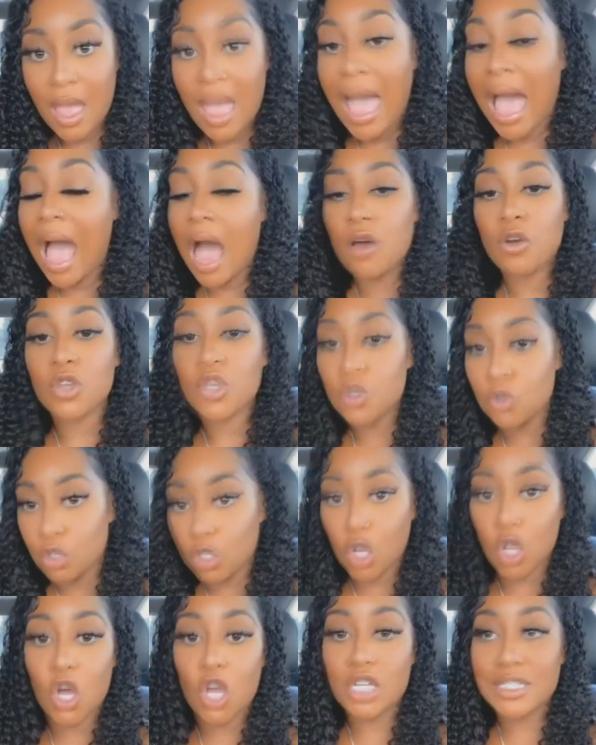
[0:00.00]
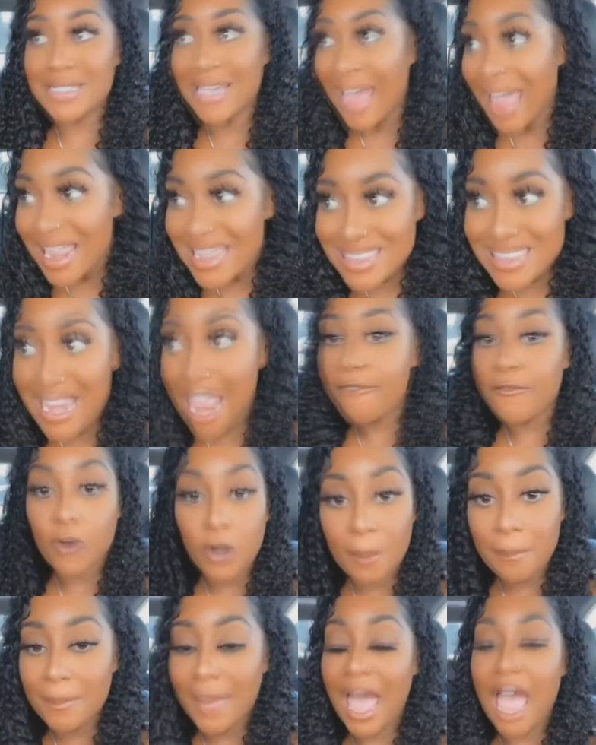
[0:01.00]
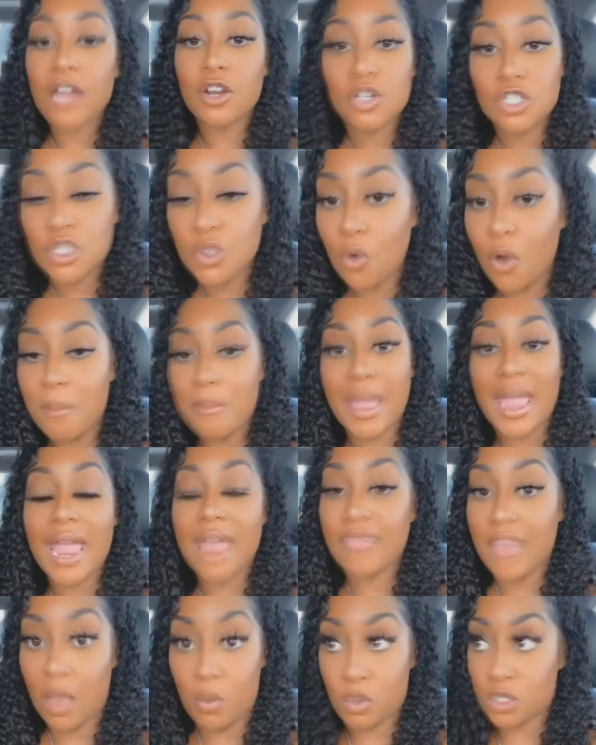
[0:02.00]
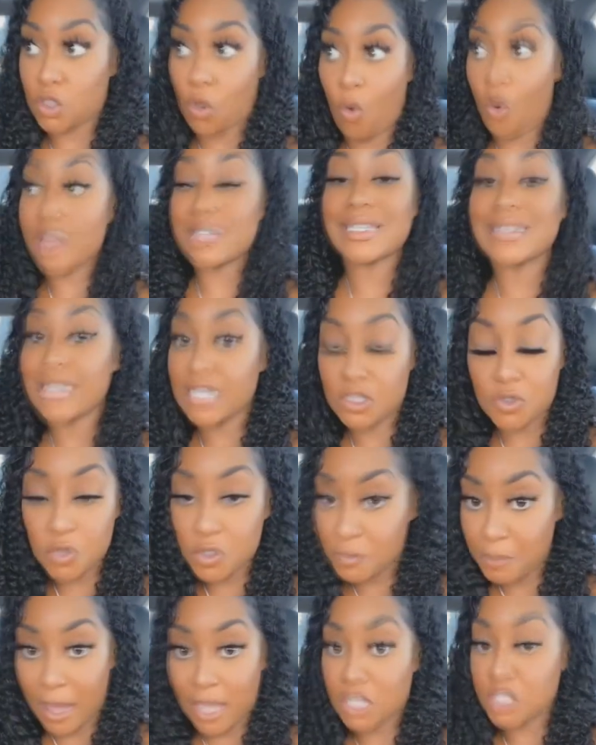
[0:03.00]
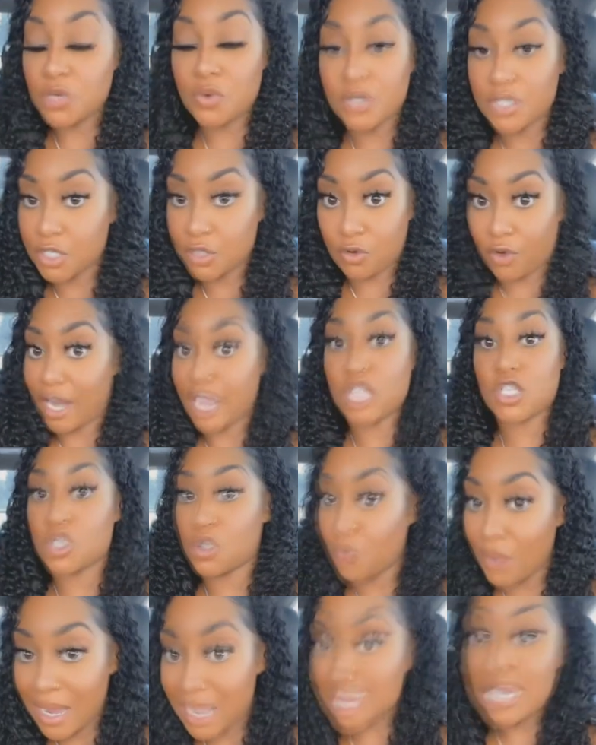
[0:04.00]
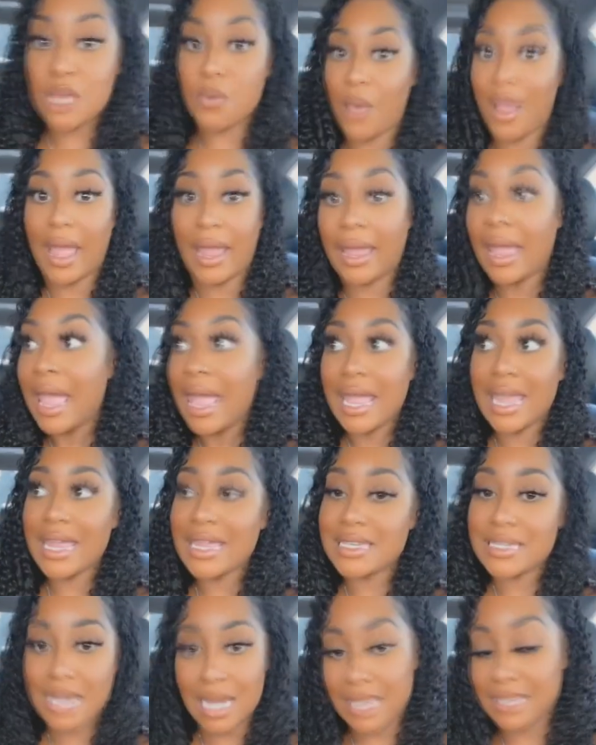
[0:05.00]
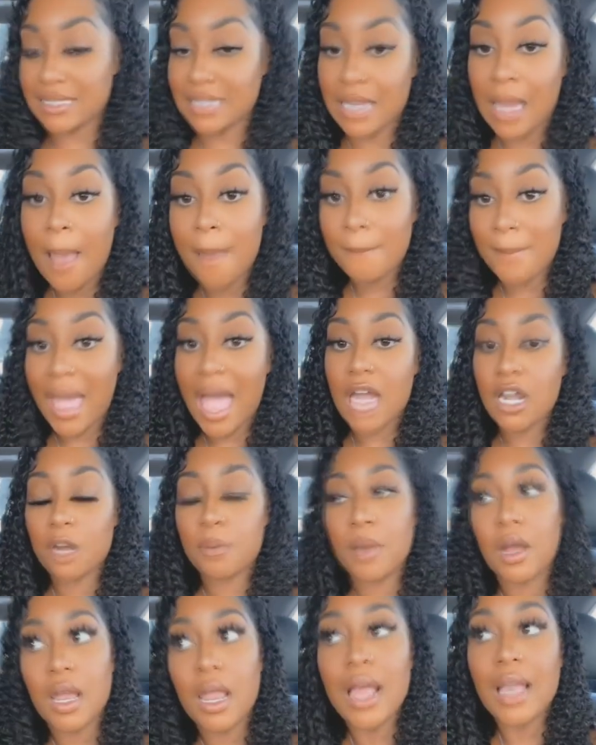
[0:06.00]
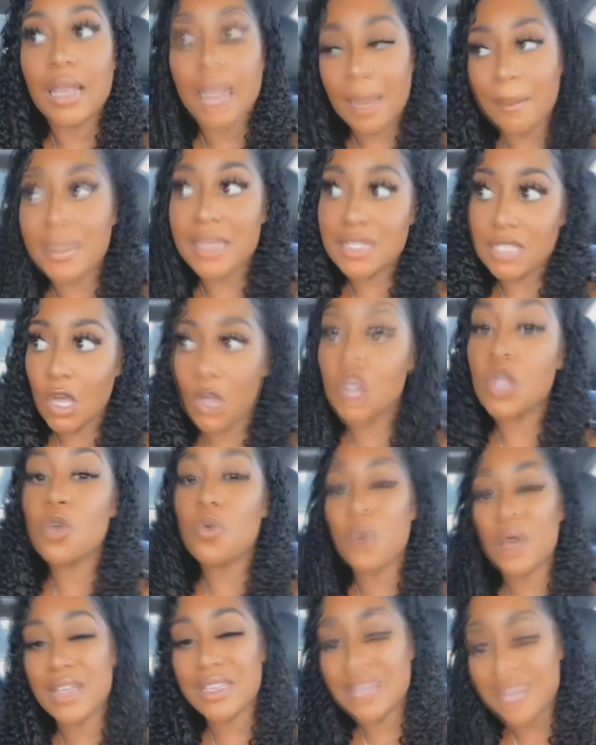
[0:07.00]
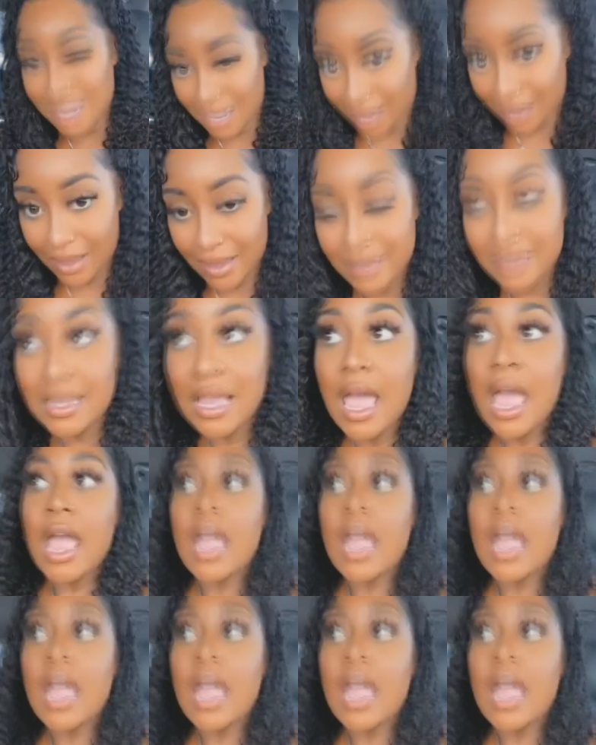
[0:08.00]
How you looked never mattered to a man that was going to disrespect you and degrade you anyway. It doesn't matter. But let me tell you what does.